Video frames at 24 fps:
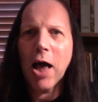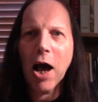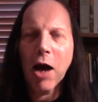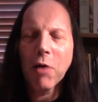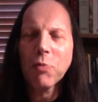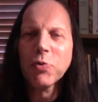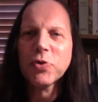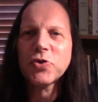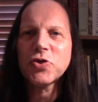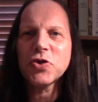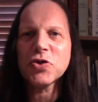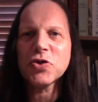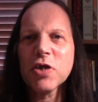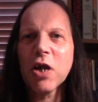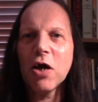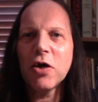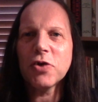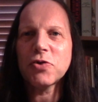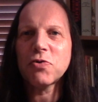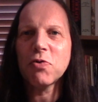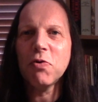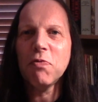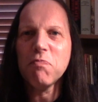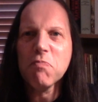I would
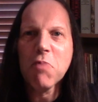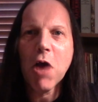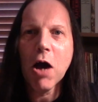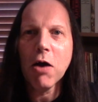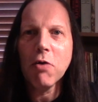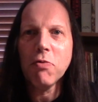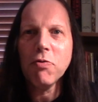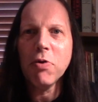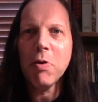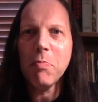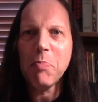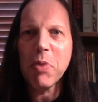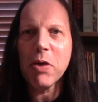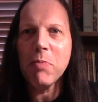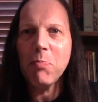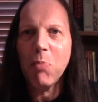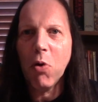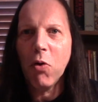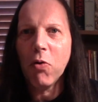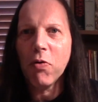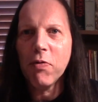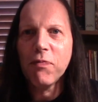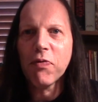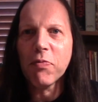like to have known a bit
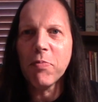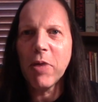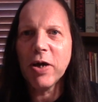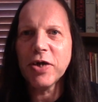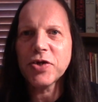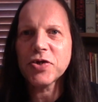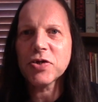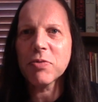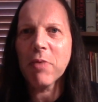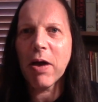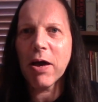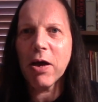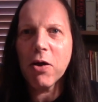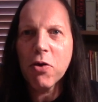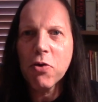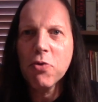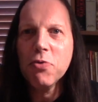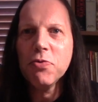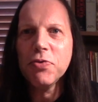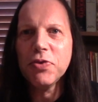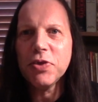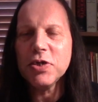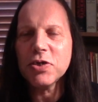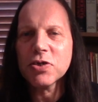more information about
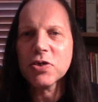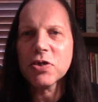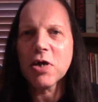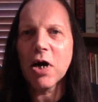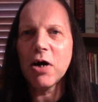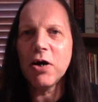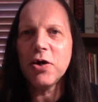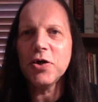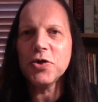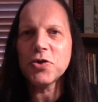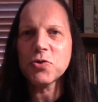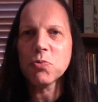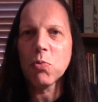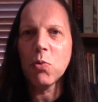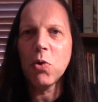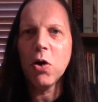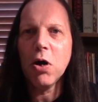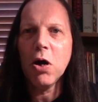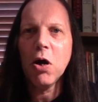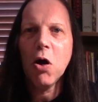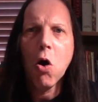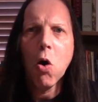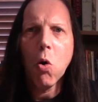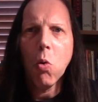who these guys
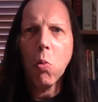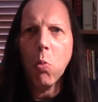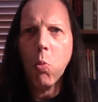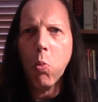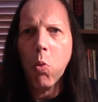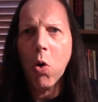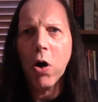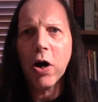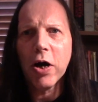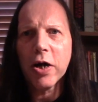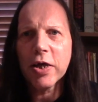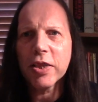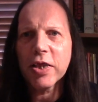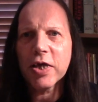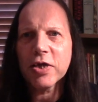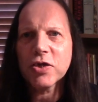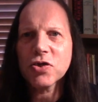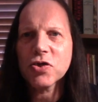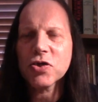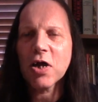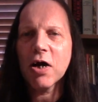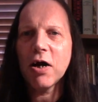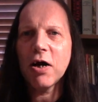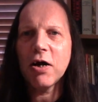were, why they
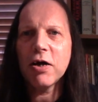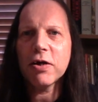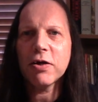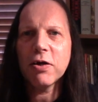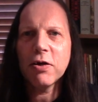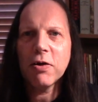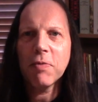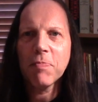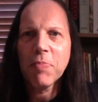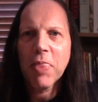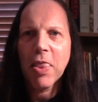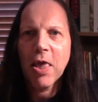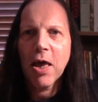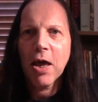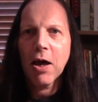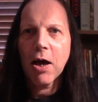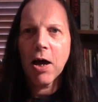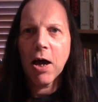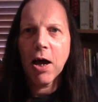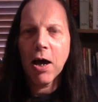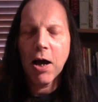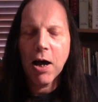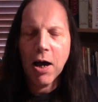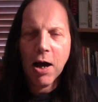started it,
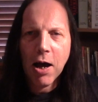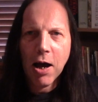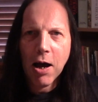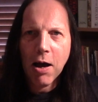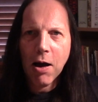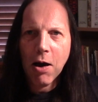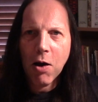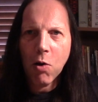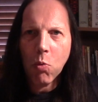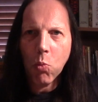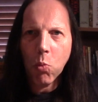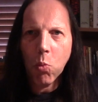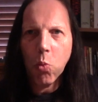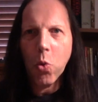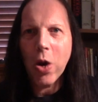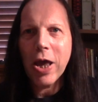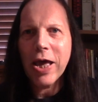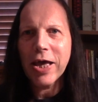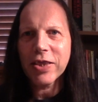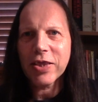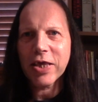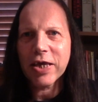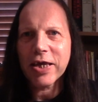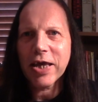
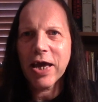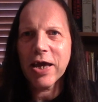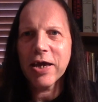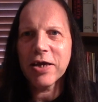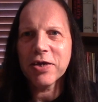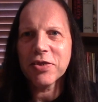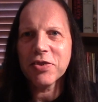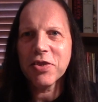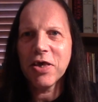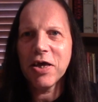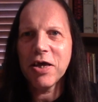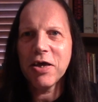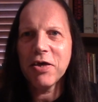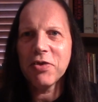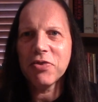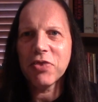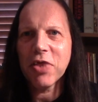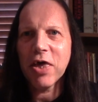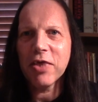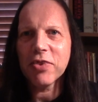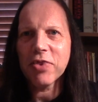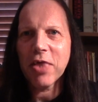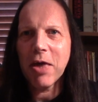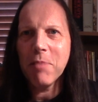where they're getting
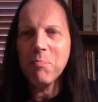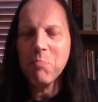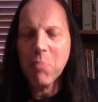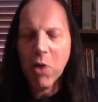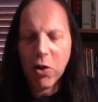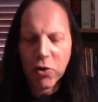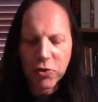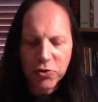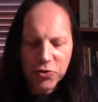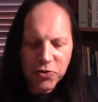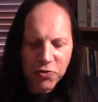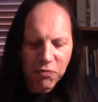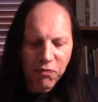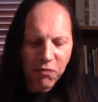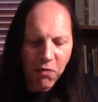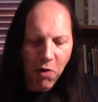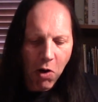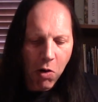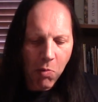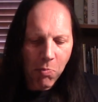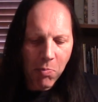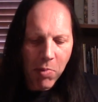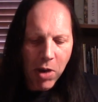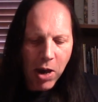their malts
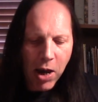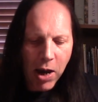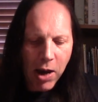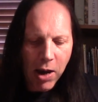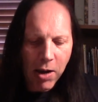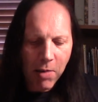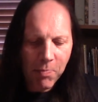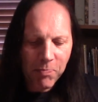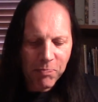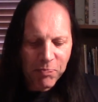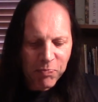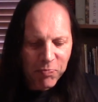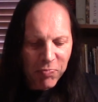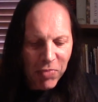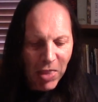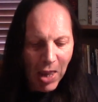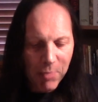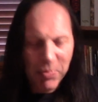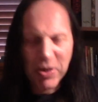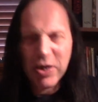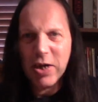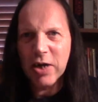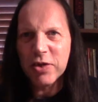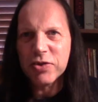from.
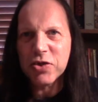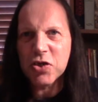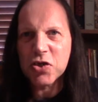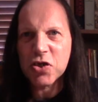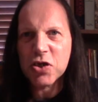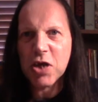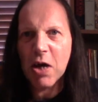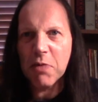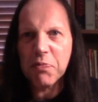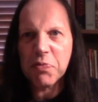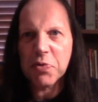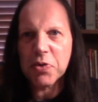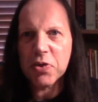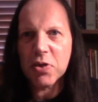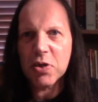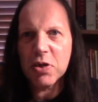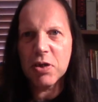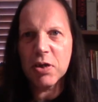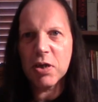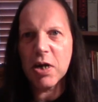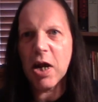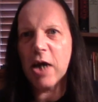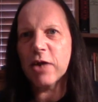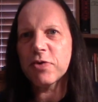I mean, I discovered
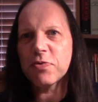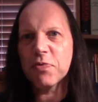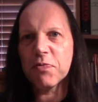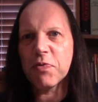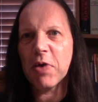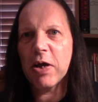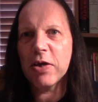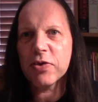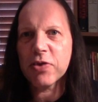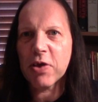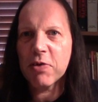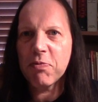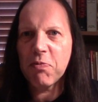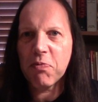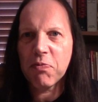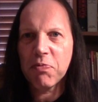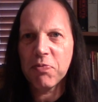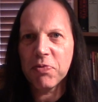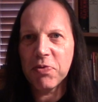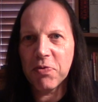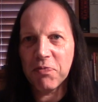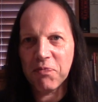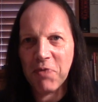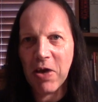that in actual fact,
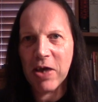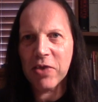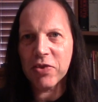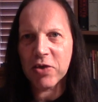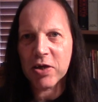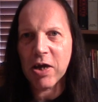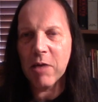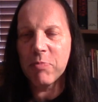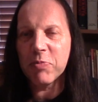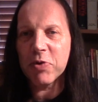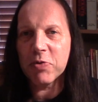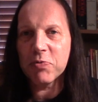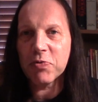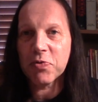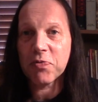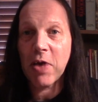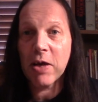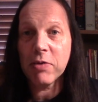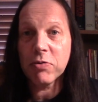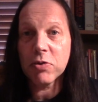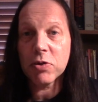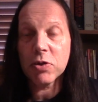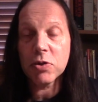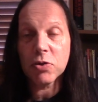the company was
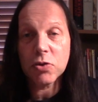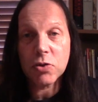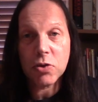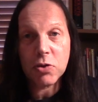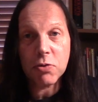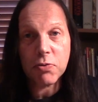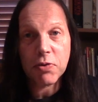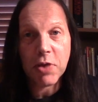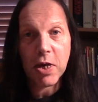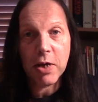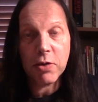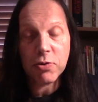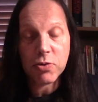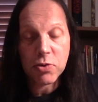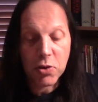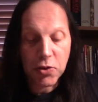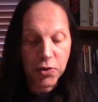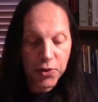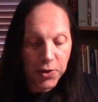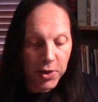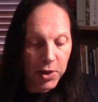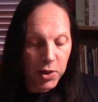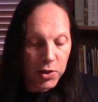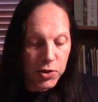founded in
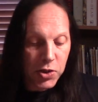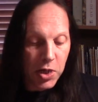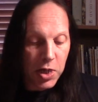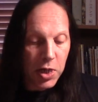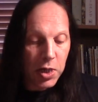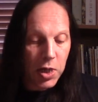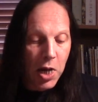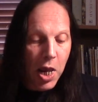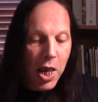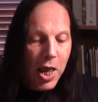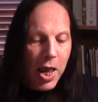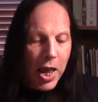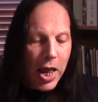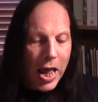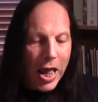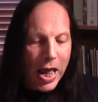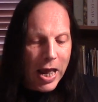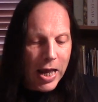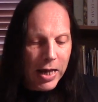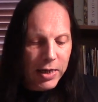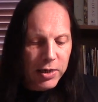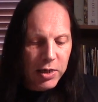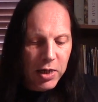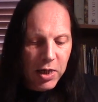2013,
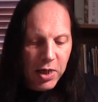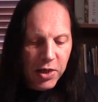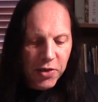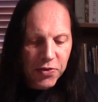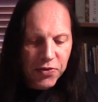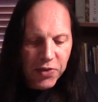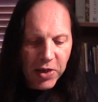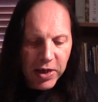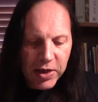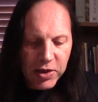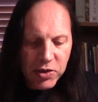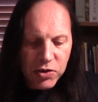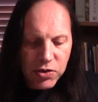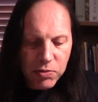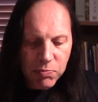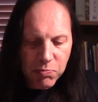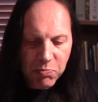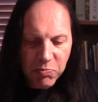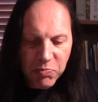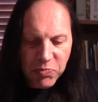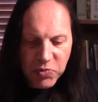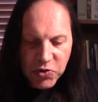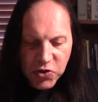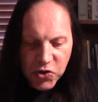and they
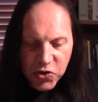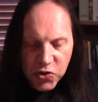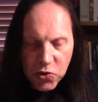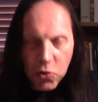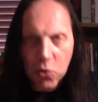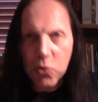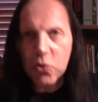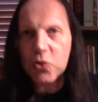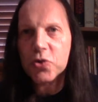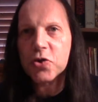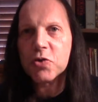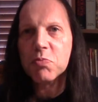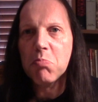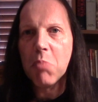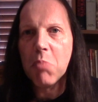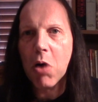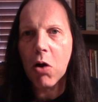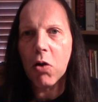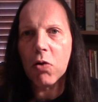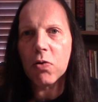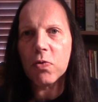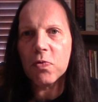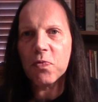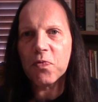source
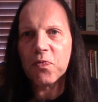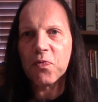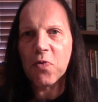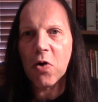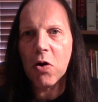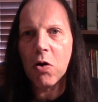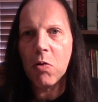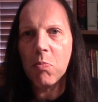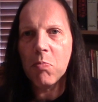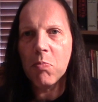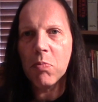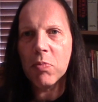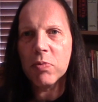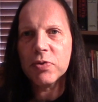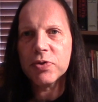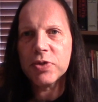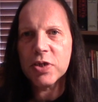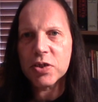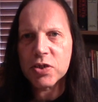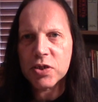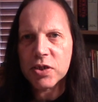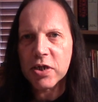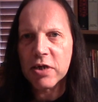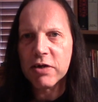malt from
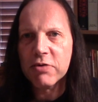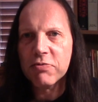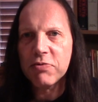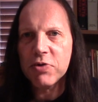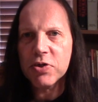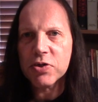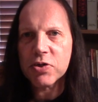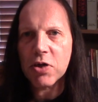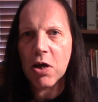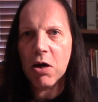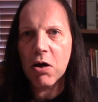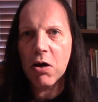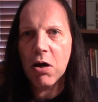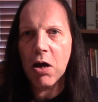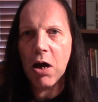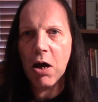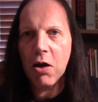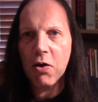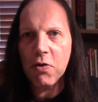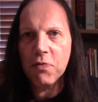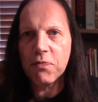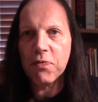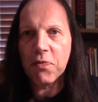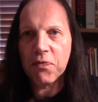distilleries
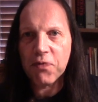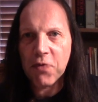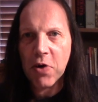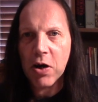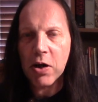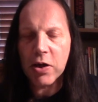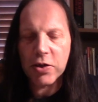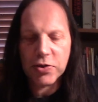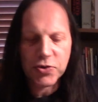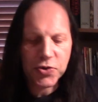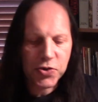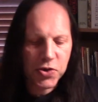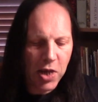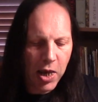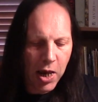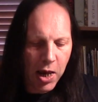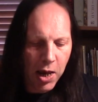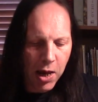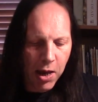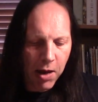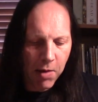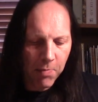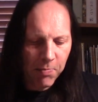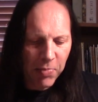over France,
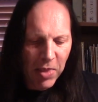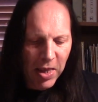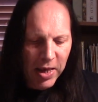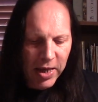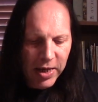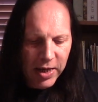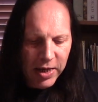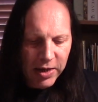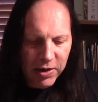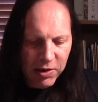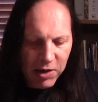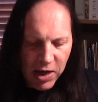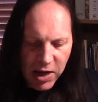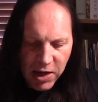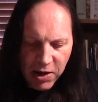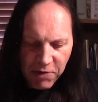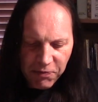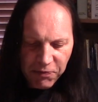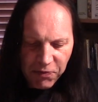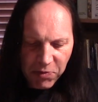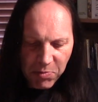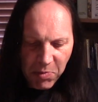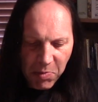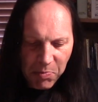
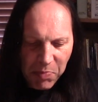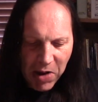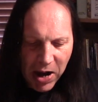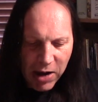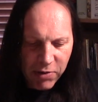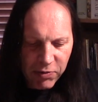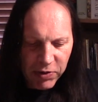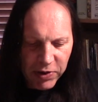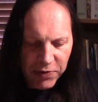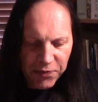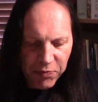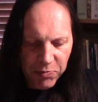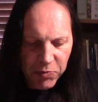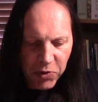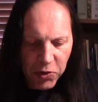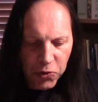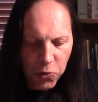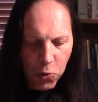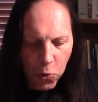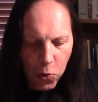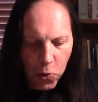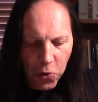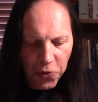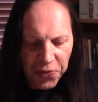from apparently from the
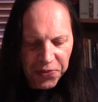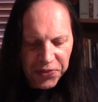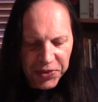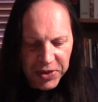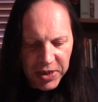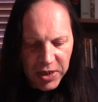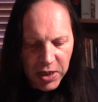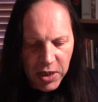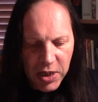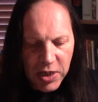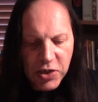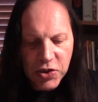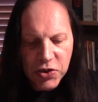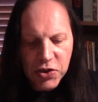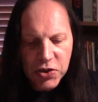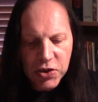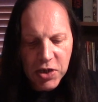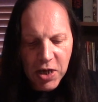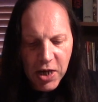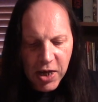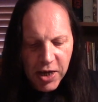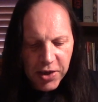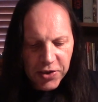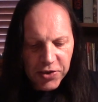north, the
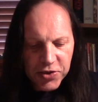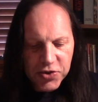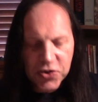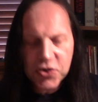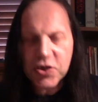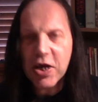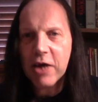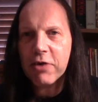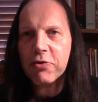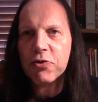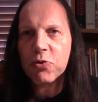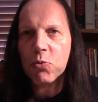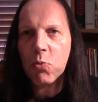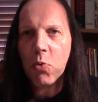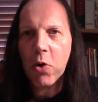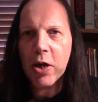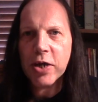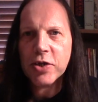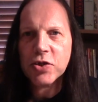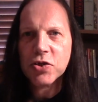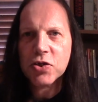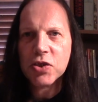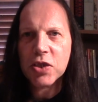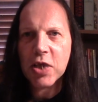east, the
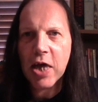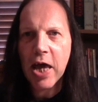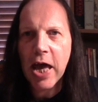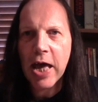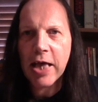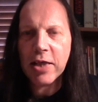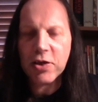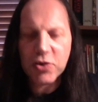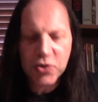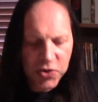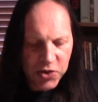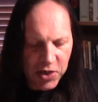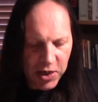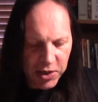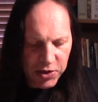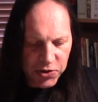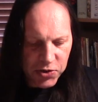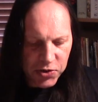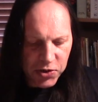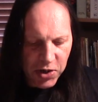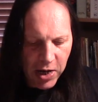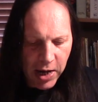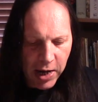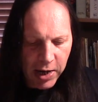southwest,
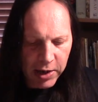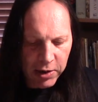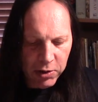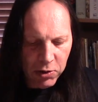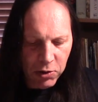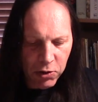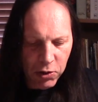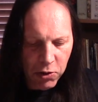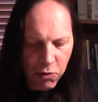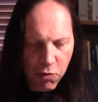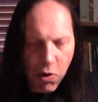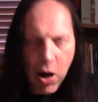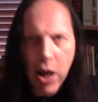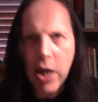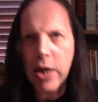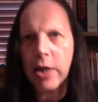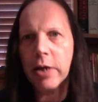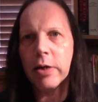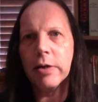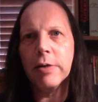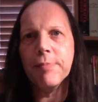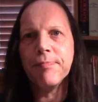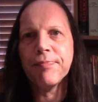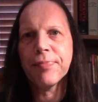Alsace and
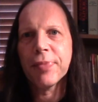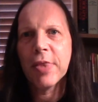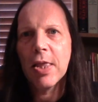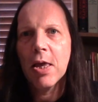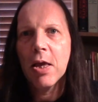Lorraine.